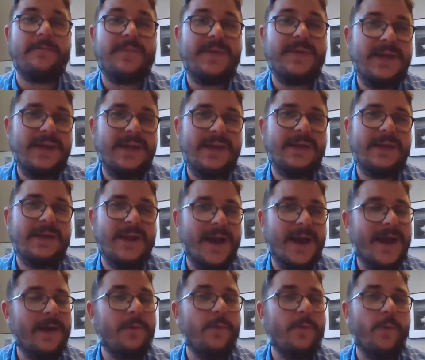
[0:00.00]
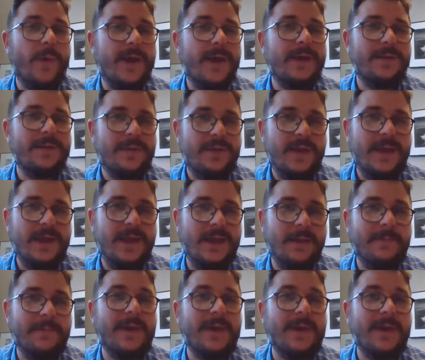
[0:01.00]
Be not one thing,